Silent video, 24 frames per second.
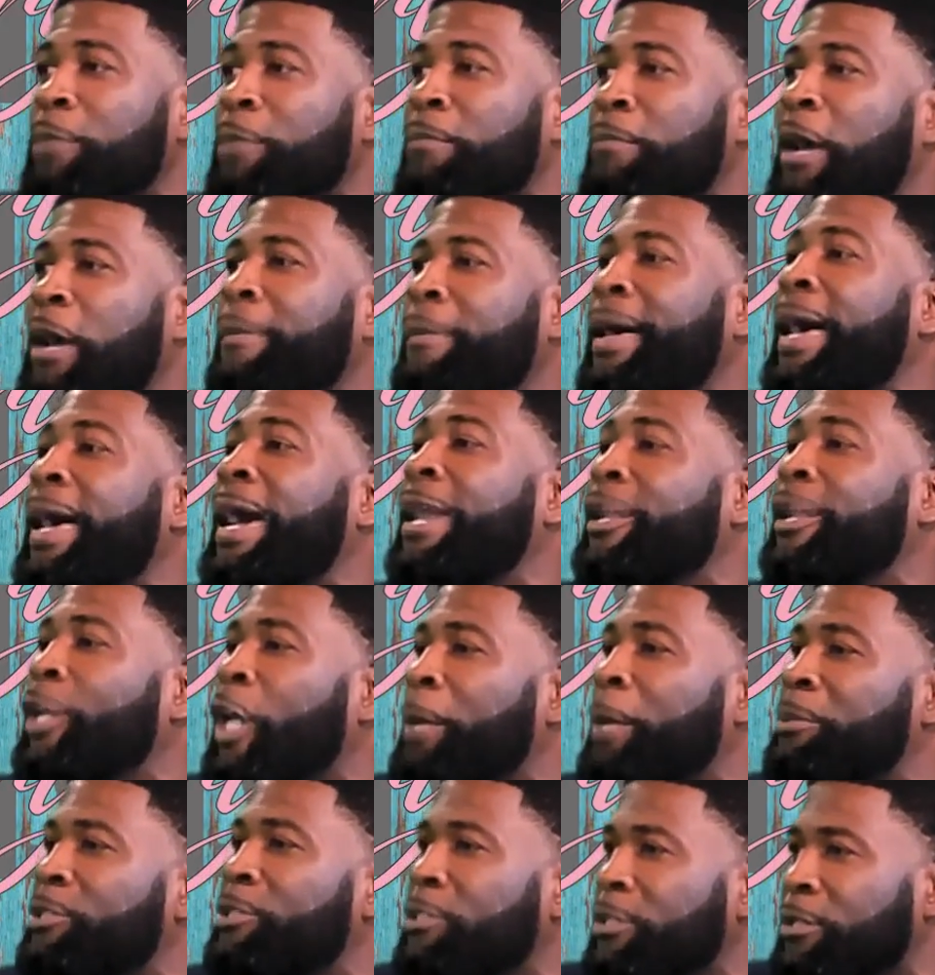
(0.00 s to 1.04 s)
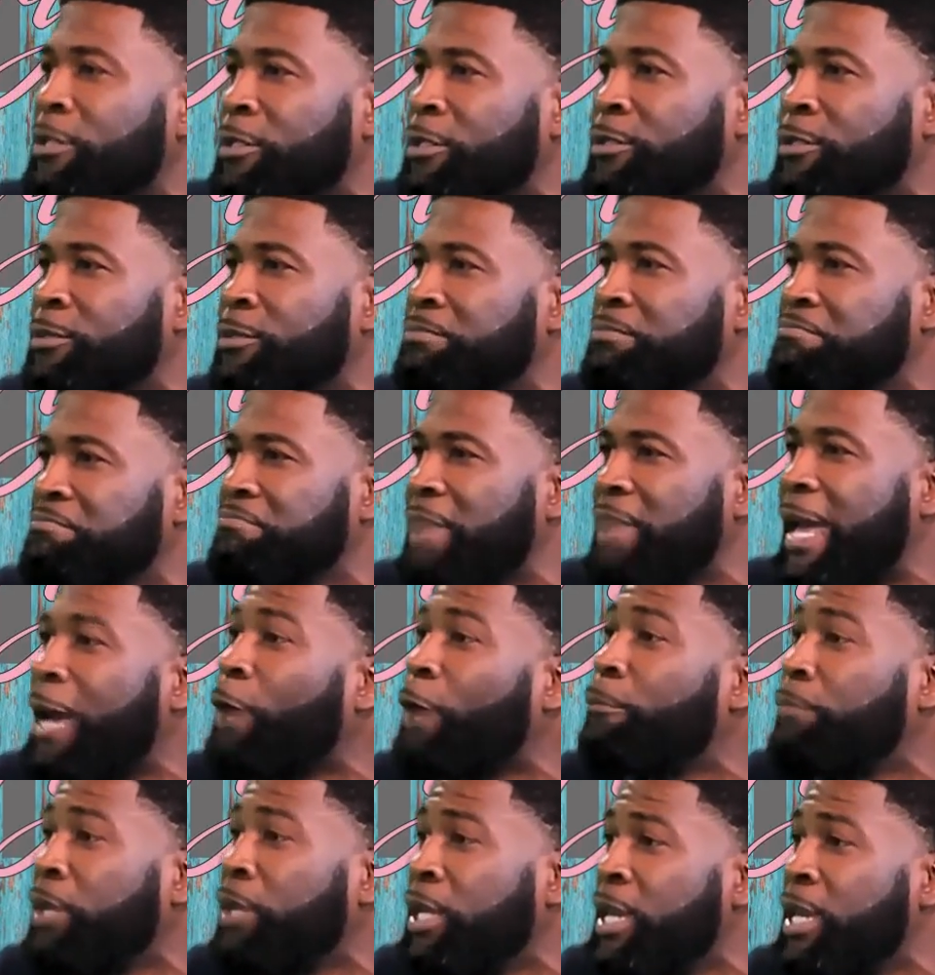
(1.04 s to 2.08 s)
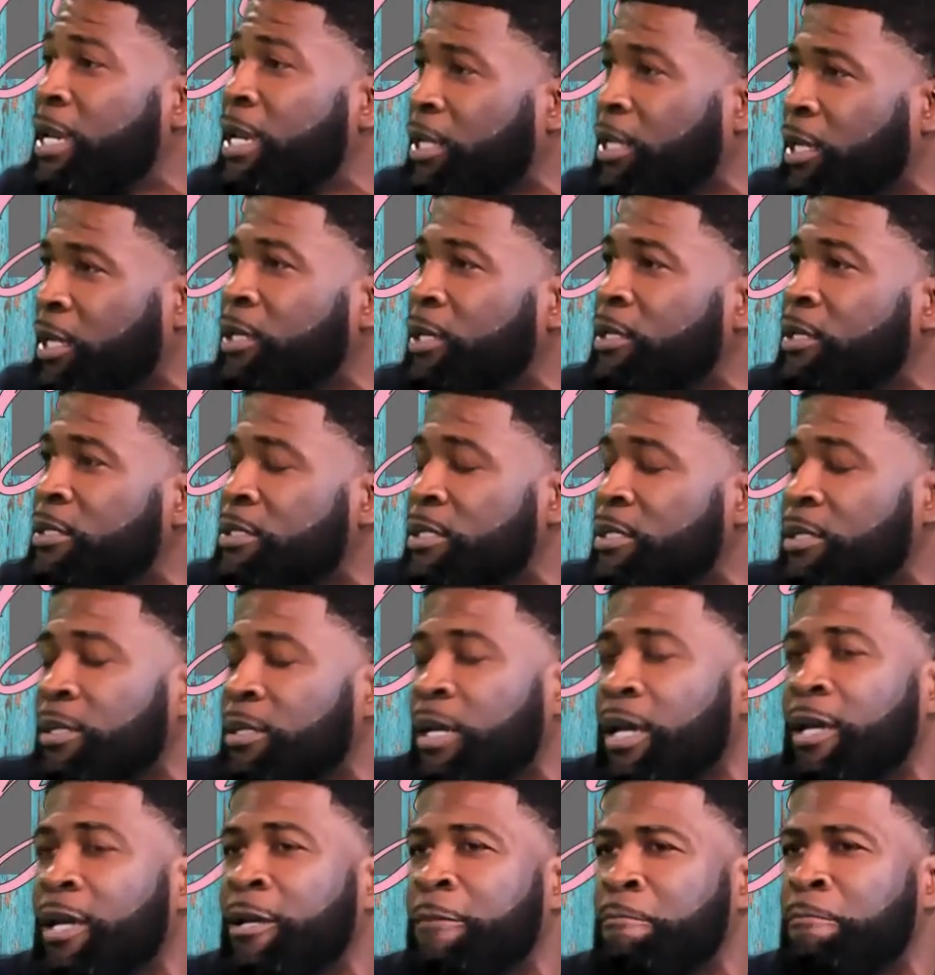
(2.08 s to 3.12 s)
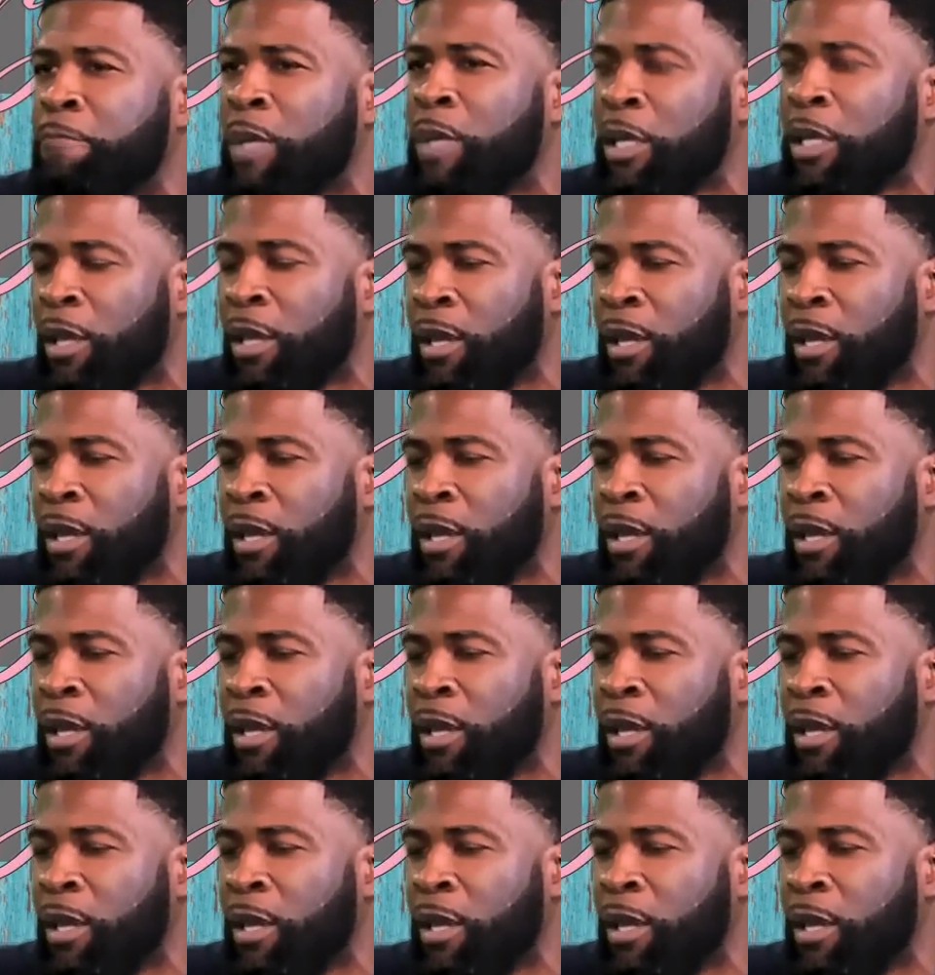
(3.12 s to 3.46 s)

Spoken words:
my mind up to how big it is, and